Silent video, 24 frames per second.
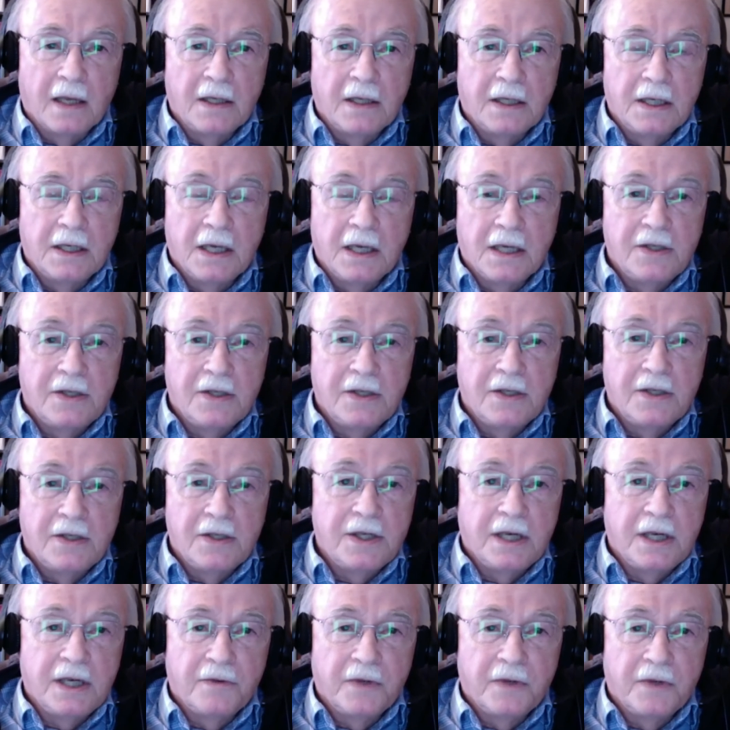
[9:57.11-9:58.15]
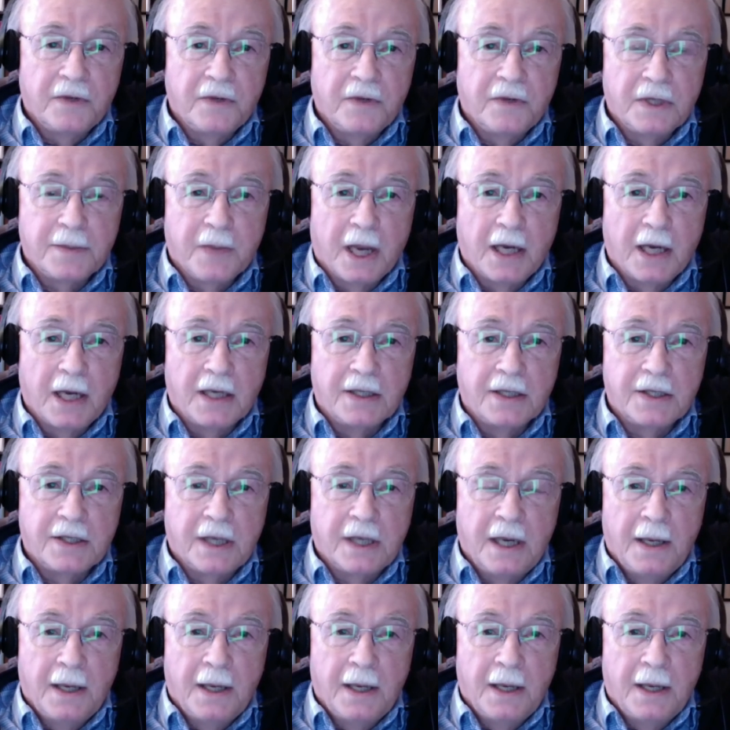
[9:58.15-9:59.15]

a denunciation of the Ismailis.